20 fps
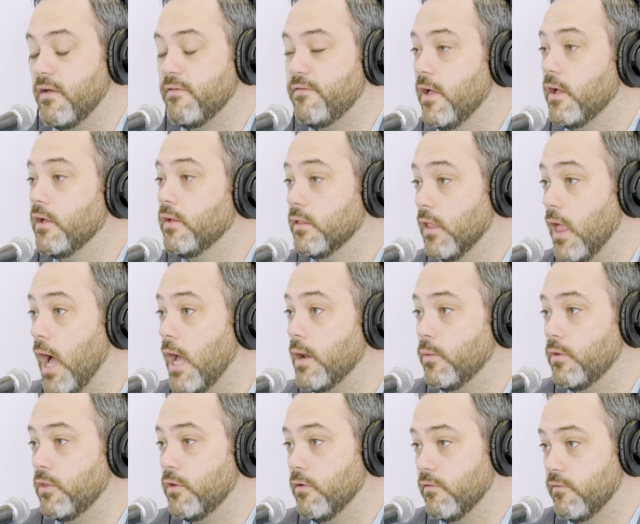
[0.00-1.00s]
of fell in line
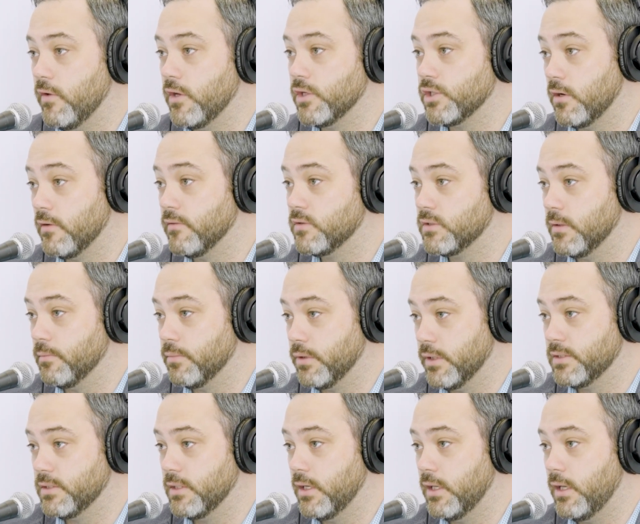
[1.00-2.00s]
with your vision of
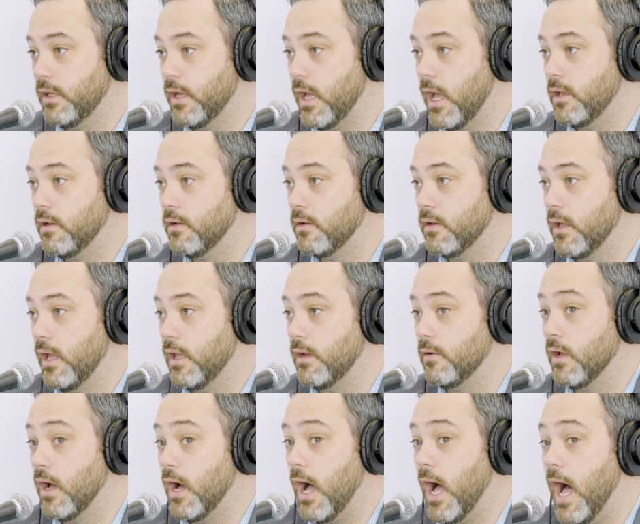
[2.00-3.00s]
simplicity and
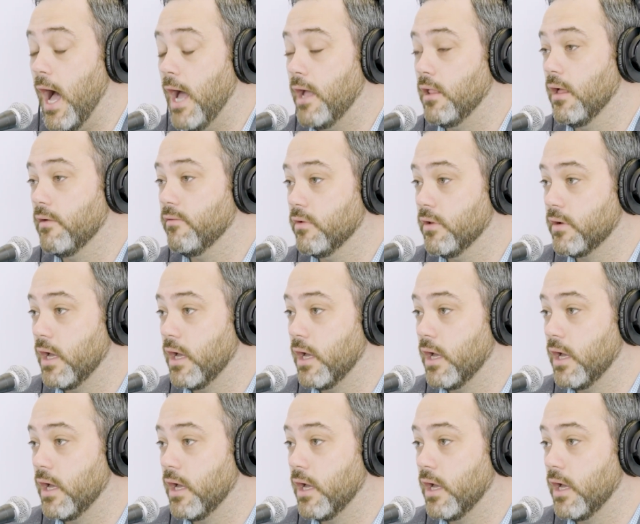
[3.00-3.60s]
a high level of